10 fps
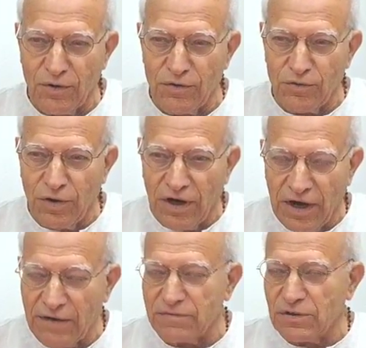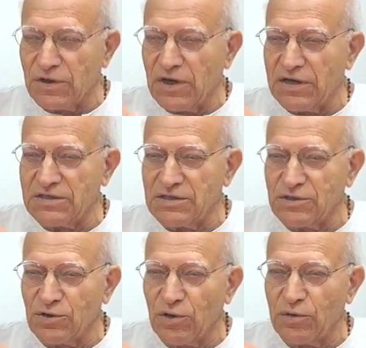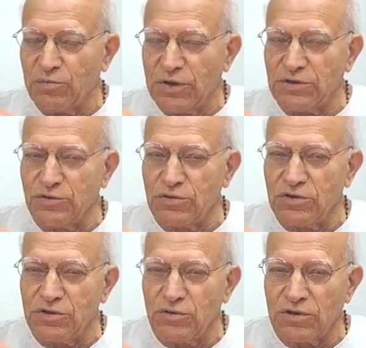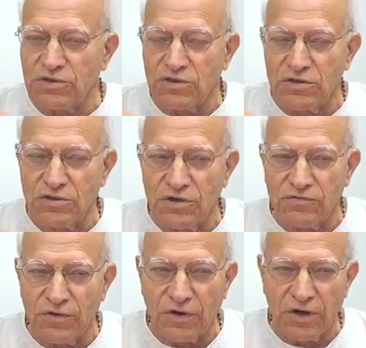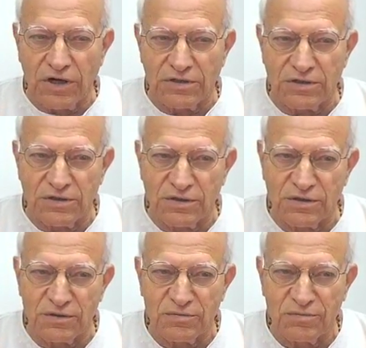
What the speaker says: You have the glasses on, but you're searching for glasses.